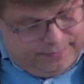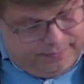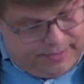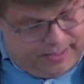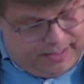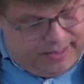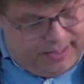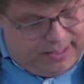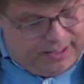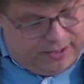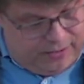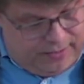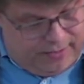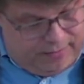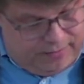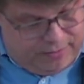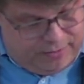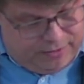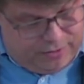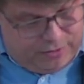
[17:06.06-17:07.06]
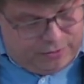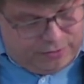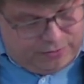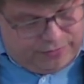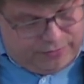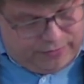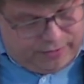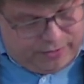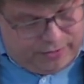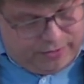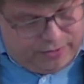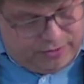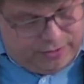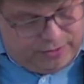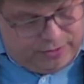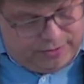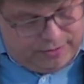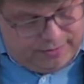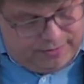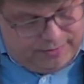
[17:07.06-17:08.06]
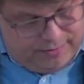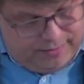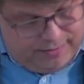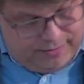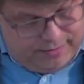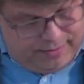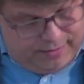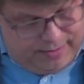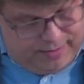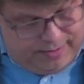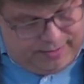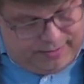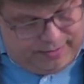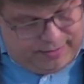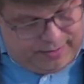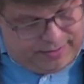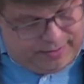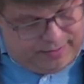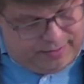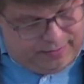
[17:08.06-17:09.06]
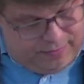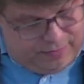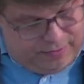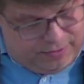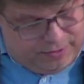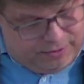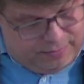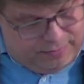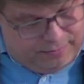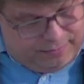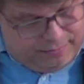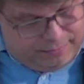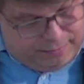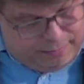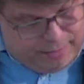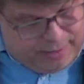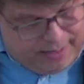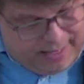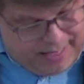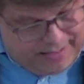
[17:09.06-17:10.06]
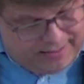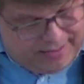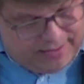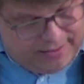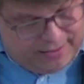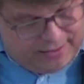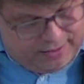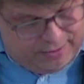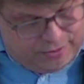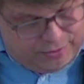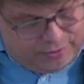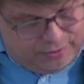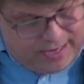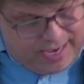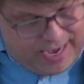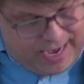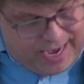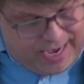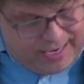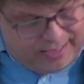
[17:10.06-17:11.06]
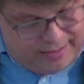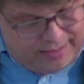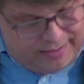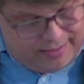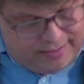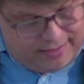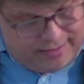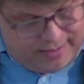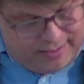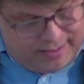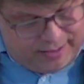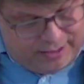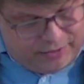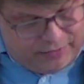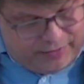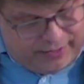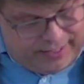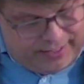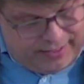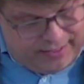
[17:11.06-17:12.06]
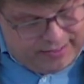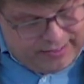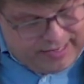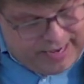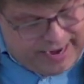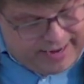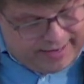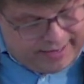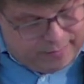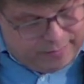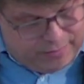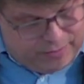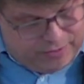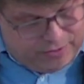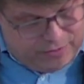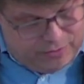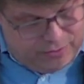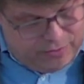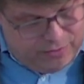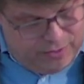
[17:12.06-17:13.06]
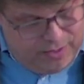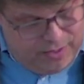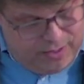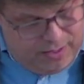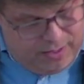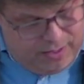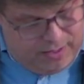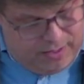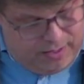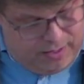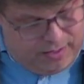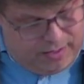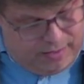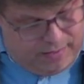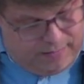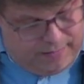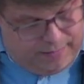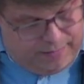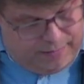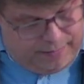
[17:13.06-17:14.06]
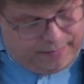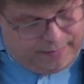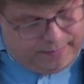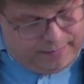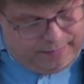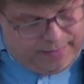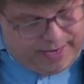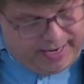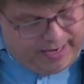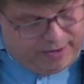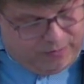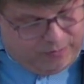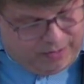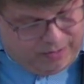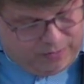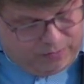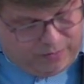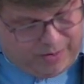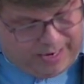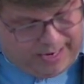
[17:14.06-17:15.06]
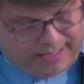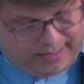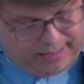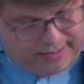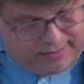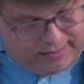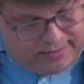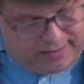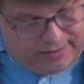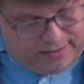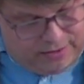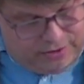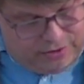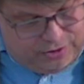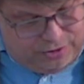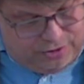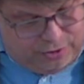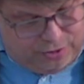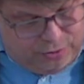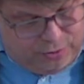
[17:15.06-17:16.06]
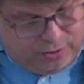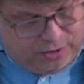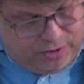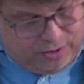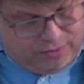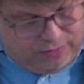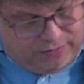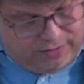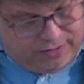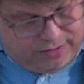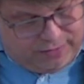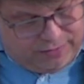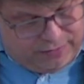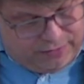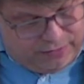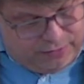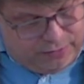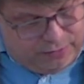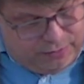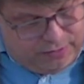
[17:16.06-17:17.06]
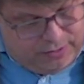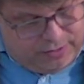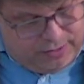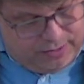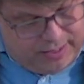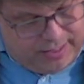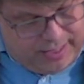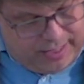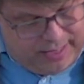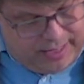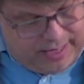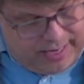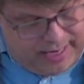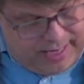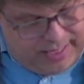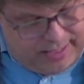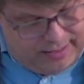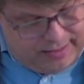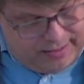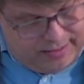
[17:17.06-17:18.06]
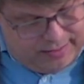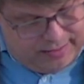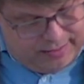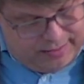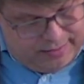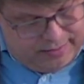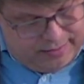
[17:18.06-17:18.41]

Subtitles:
that the tree was good for good, that it was pleasant to the eyes and tree desirable to make one wise, she took of its fruits and ate.